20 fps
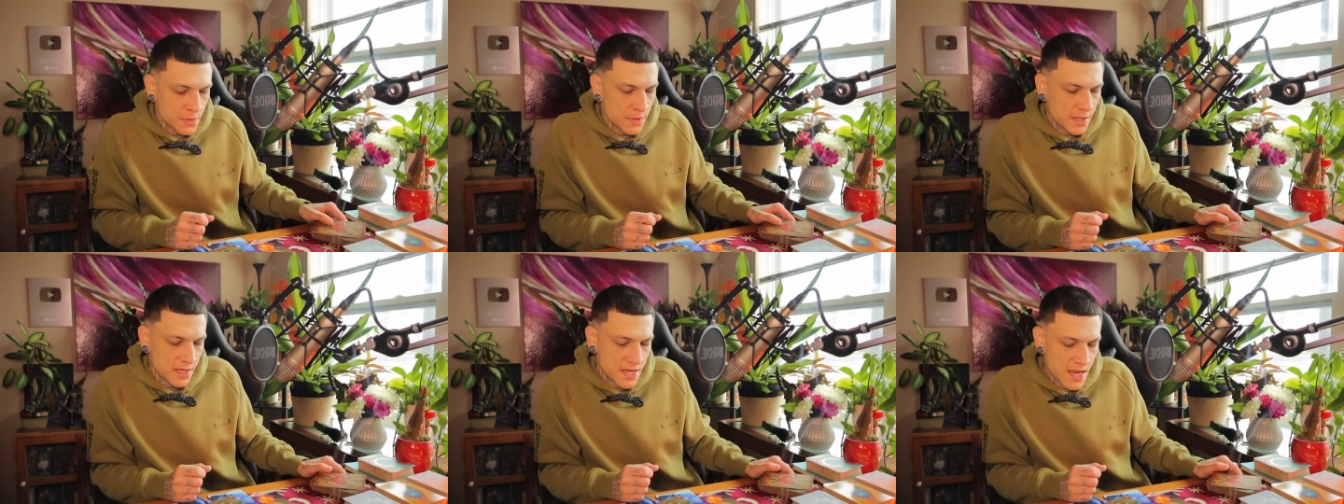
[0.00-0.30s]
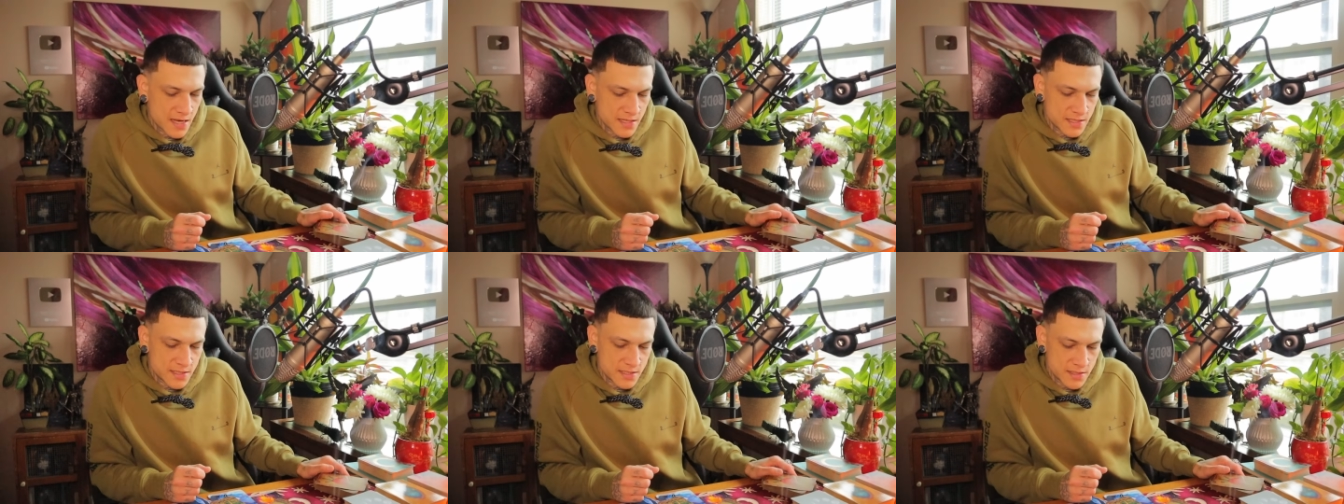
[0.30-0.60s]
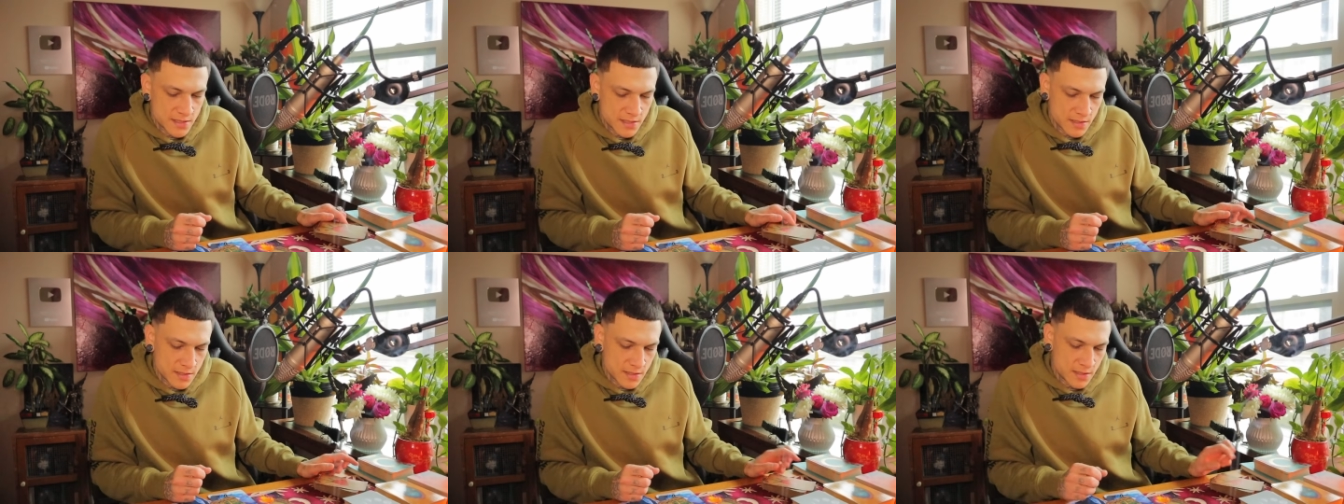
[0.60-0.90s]

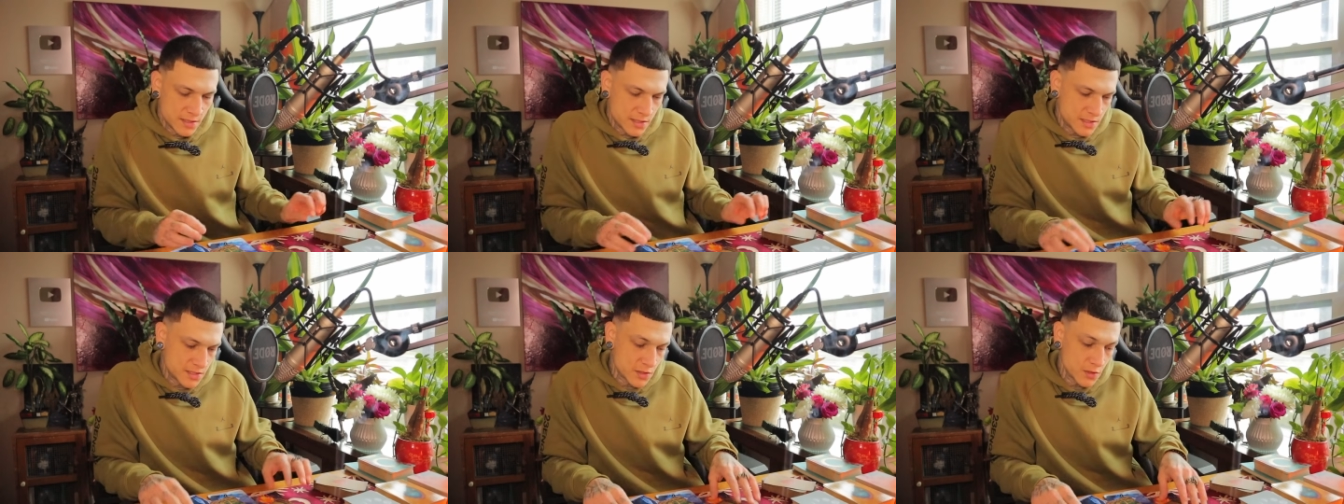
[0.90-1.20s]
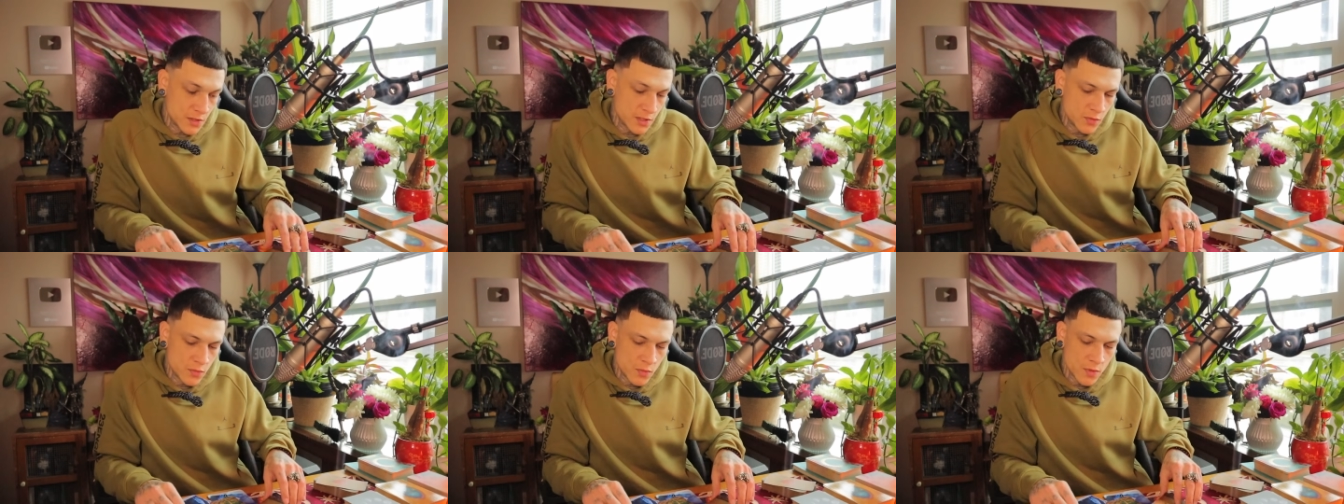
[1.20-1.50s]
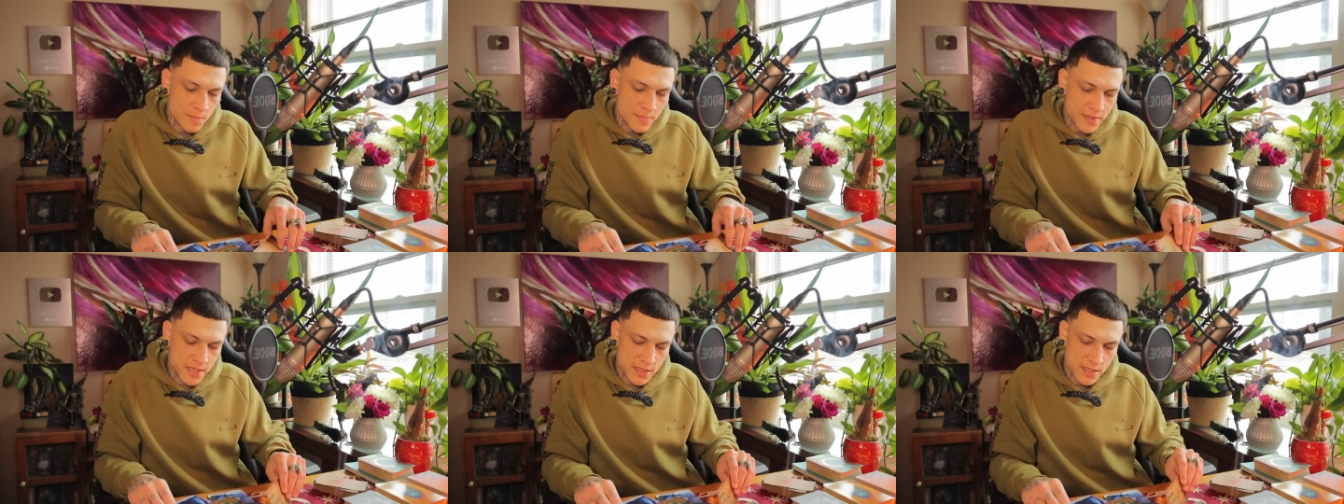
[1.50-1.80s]
Yes. So you
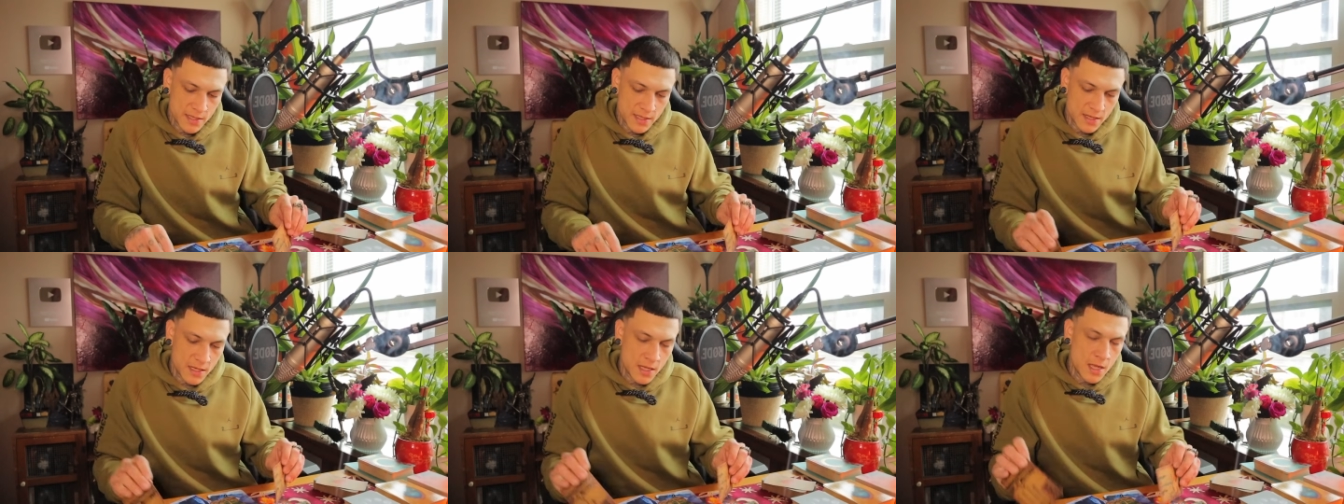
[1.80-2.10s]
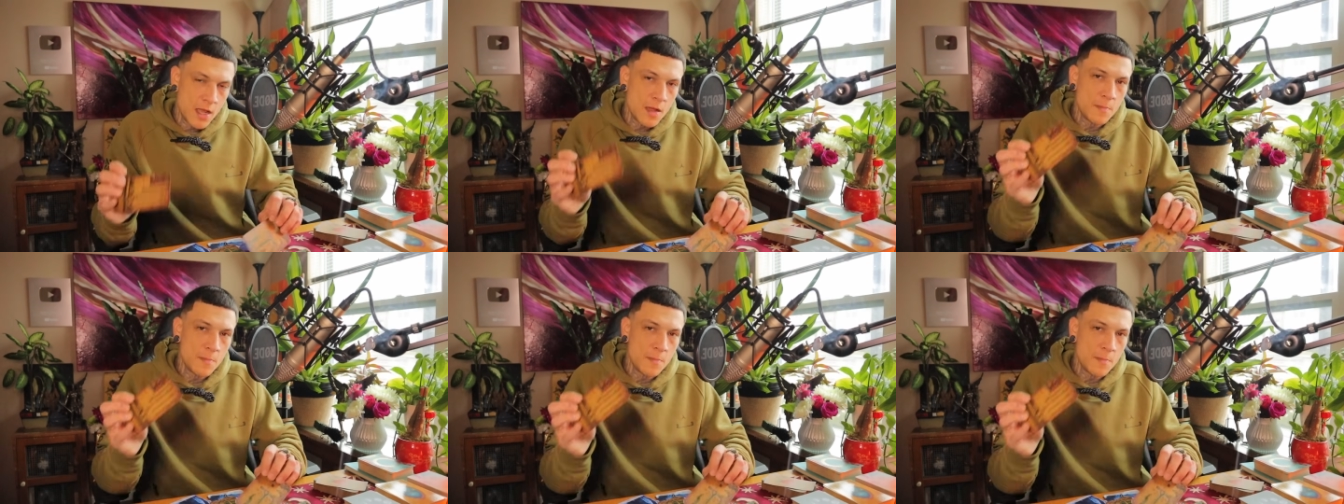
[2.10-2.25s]
will be,